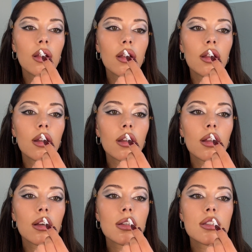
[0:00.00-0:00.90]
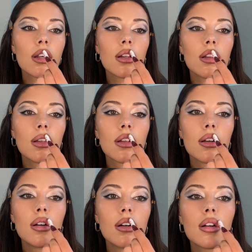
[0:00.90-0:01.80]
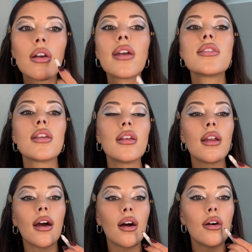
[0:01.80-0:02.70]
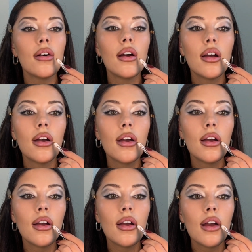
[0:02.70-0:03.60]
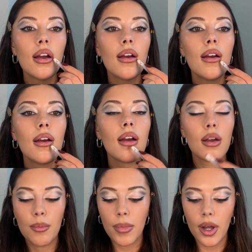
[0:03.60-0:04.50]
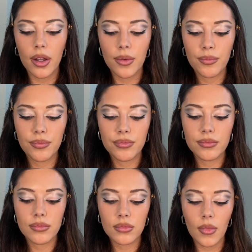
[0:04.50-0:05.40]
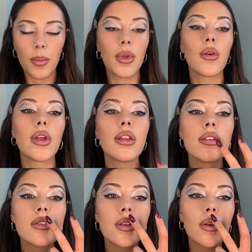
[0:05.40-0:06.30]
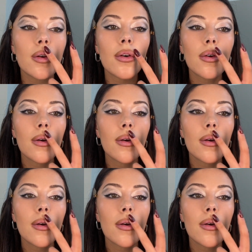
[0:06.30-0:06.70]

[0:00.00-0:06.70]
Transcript: And it looks a little crazy now, but I'm going to